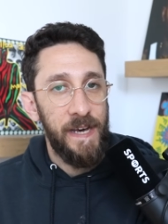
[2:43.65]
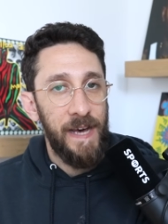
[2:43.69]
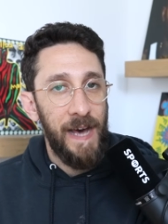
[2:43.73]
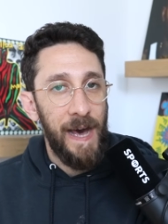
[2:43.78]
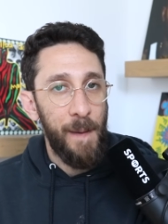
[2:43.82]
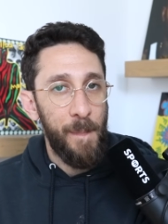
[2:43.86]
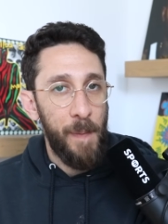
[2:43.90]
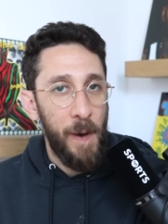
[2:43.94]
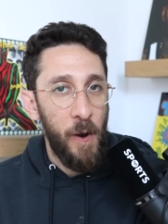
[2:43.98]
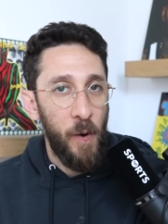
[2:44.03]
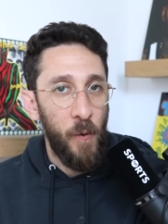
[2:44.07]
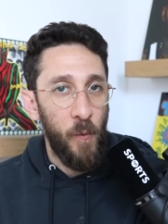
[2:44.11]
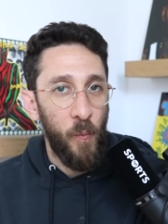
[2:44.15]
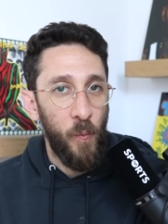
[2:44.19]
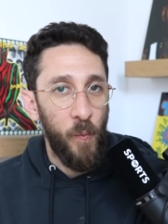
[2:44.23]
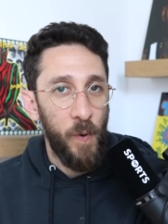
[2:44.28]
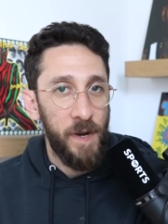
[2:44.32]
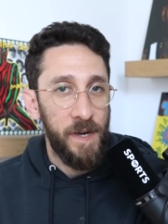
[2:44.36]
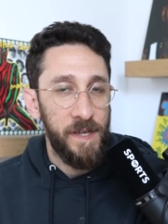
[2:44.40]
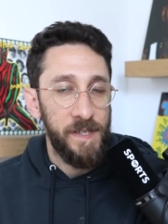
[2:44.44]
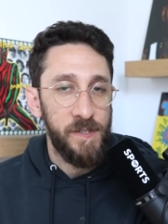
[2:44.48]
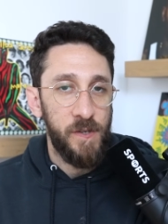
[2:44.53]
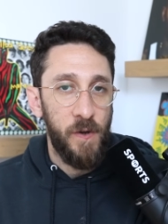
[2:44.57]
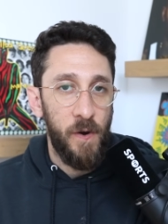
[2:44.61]
about
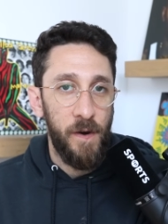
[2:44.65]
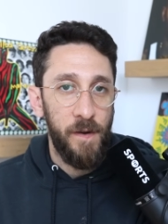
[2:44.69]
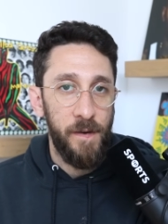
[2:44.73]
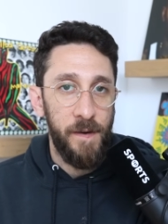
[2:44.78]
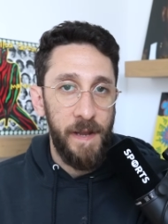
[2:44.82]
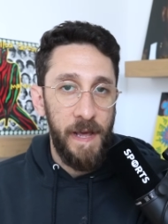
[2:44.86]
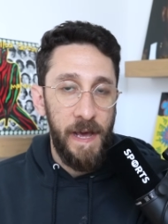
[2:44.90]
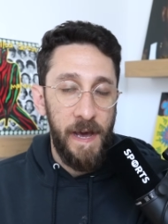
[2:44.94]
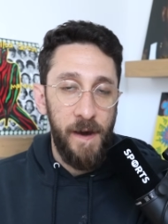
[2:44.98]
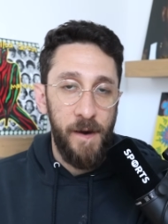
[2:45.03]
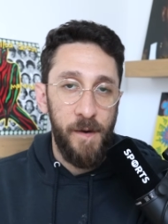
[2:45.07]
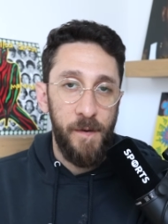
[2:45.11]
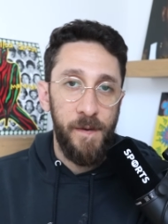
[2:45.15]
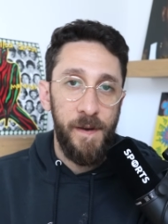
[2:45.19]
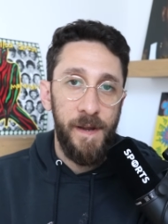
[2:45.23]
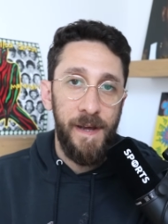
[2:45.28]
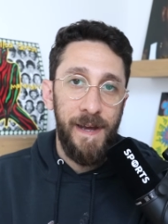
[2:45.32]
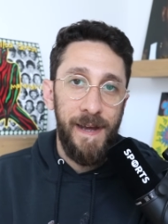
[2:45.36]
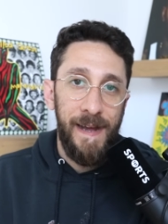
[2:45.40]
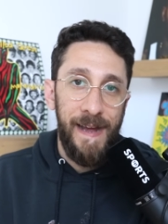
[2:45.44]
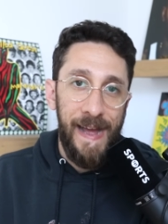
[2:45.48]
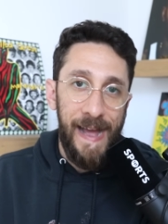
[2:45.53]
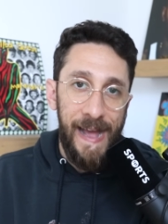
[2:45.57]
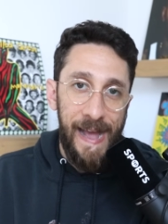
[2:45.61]
what has gone down
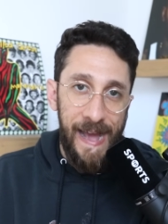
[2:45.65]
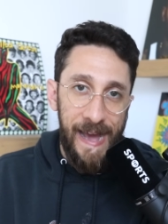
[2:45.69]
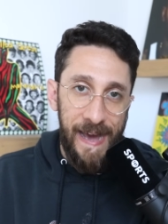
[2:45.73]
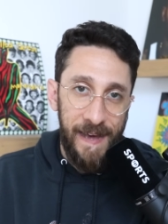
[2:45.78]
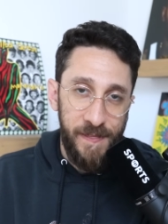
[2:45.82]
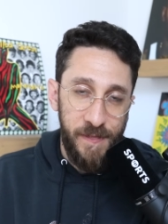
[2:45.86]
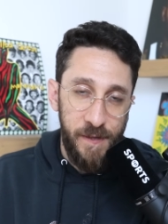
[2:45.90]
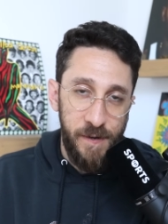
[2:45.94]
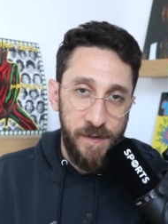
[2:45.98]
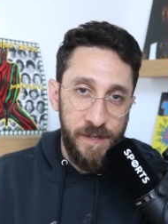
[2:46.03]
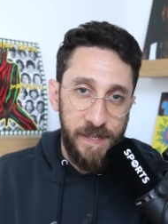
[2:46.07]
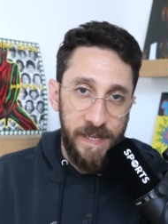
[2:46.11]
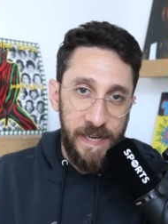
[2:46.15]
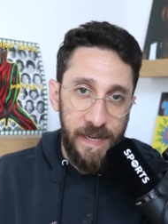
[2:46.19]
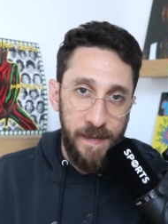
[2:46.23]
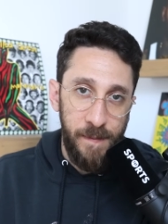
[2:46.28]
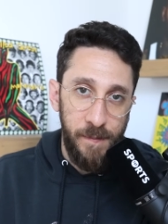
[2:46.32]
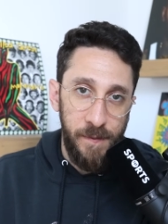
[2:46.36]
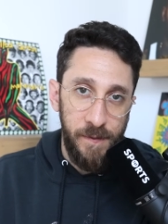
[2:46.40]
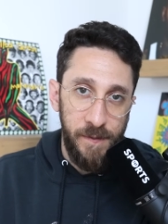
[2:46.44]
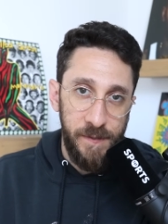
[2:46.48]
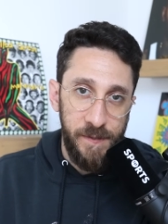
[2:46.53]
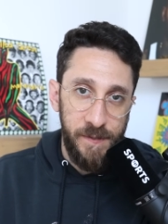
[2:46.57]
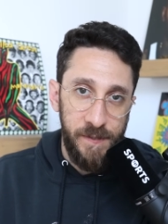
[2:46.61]
at their
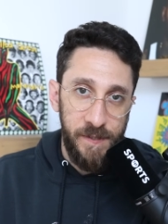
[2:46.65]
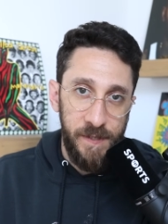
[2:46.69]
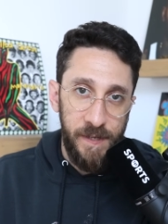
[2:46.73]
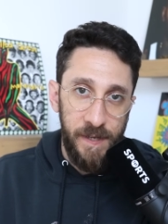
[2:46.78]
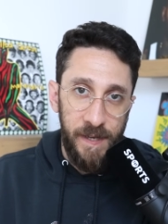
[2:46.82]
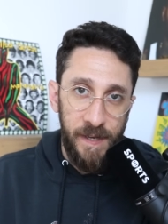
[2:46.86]
tables